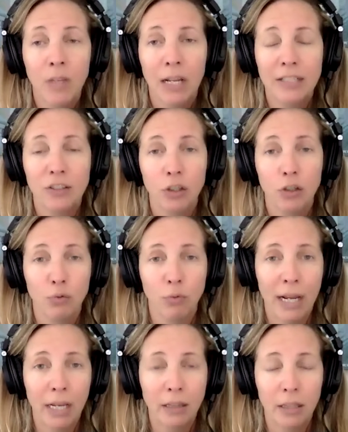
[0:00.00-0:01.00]
it's a
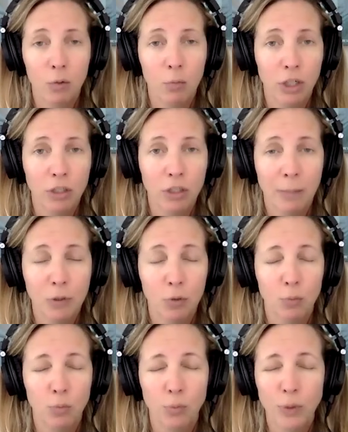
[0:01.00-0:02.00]
great little workshop to
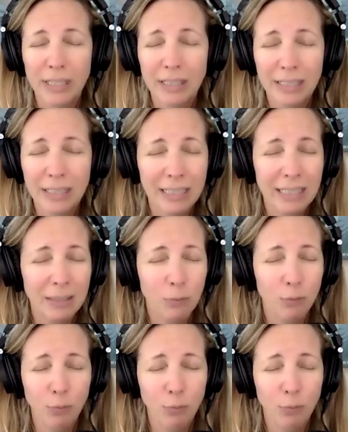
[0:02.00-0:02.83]
really